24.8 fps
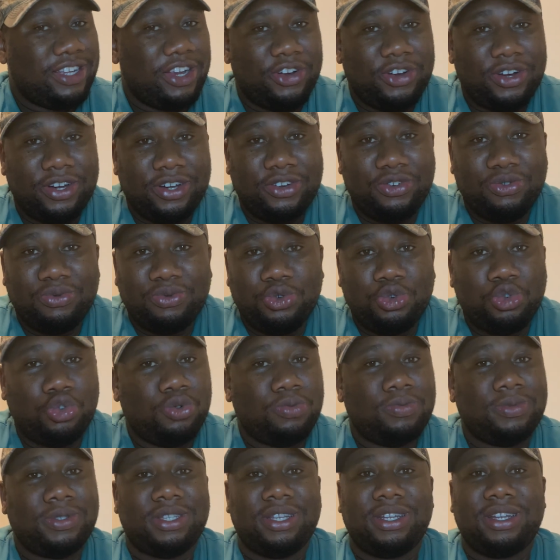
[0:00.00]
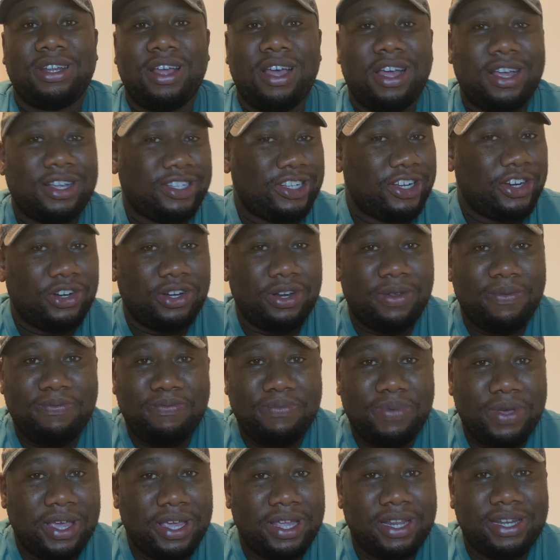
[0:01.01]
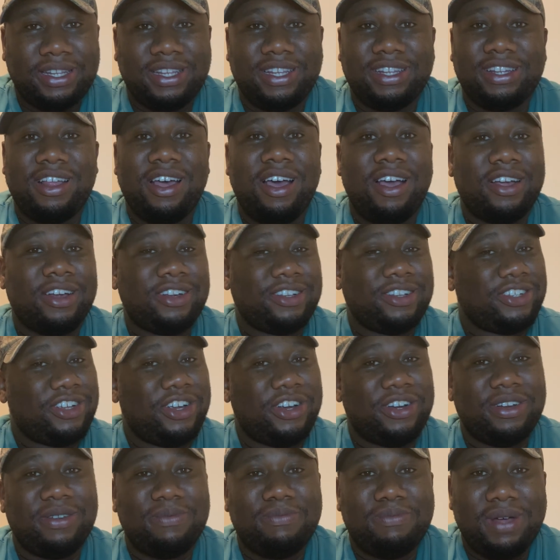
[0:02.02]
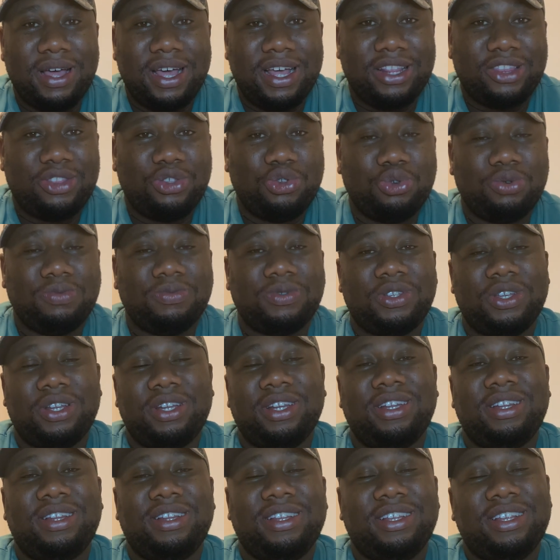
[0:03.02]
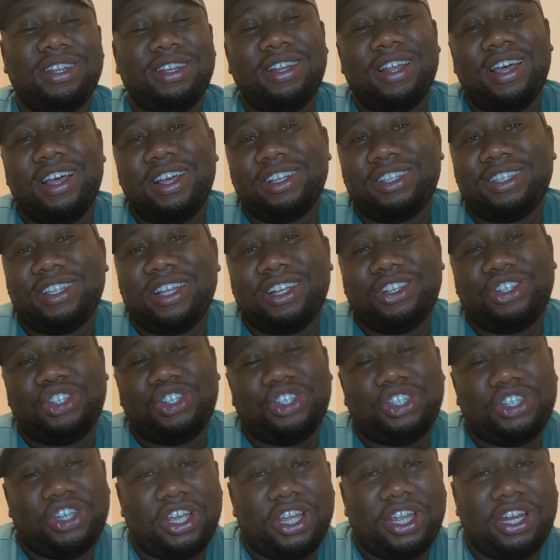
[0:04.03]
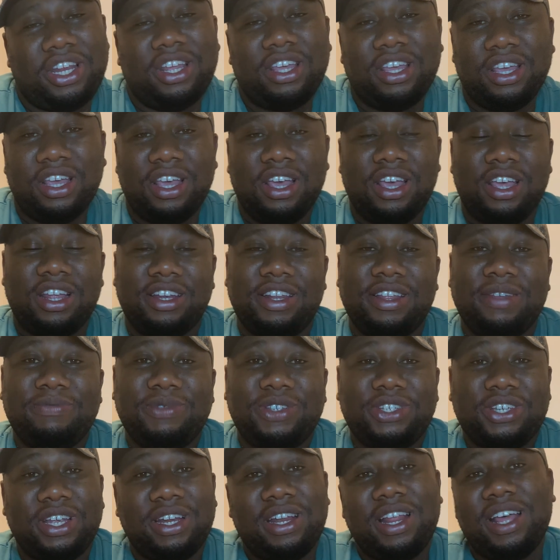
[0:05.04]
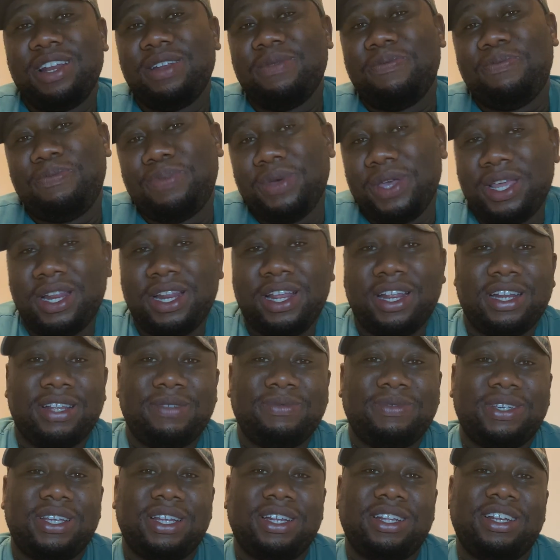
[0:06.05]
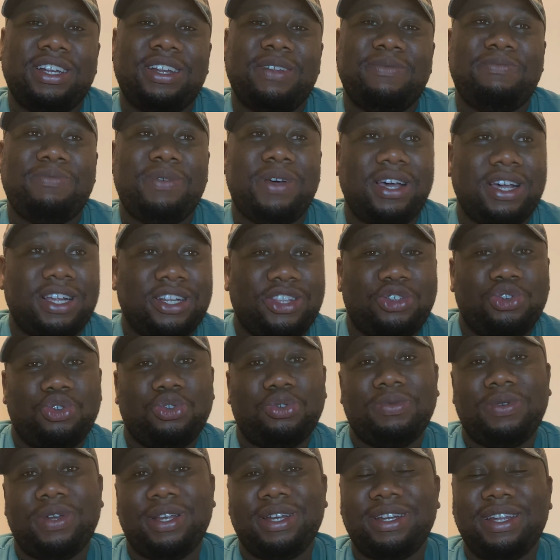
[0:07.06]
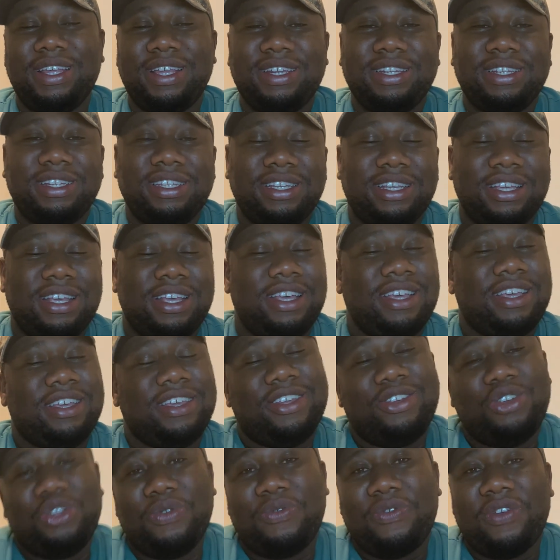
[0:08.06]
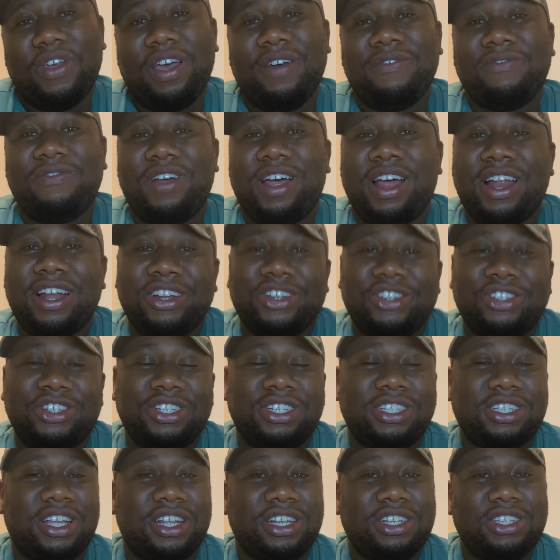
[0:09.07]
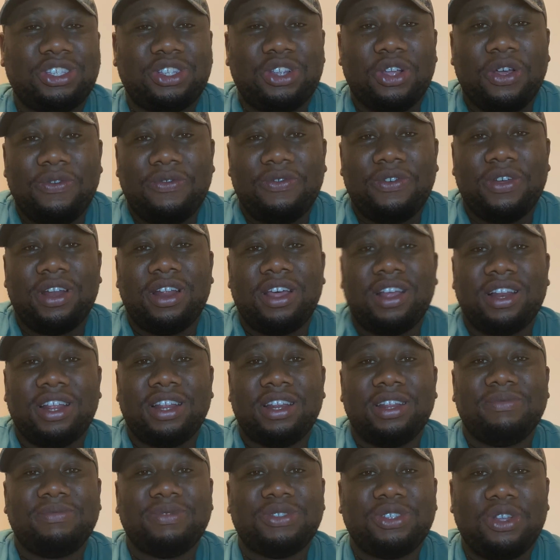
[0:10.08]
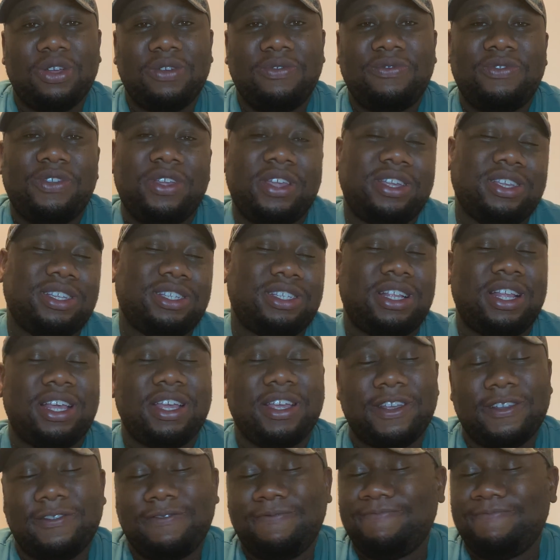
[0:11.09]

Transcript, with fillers: are in the rooms, the dogs are in the bed, the dogs are in the bathroom. So the dogs that shed, them shed on the bed and them shed in the bathroom. And then, you know, if you have allergies and stuff and all of them stuff, there is like,